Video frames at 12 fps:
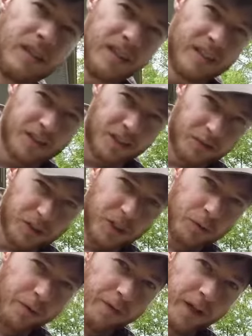So
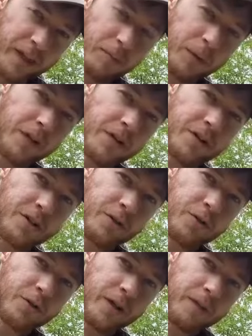since we've got the bleeder
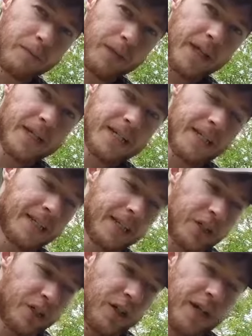screw in place, and this
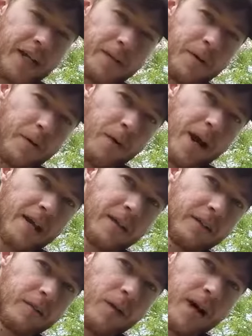truck has been ran a
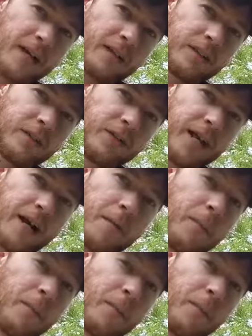little while to kind of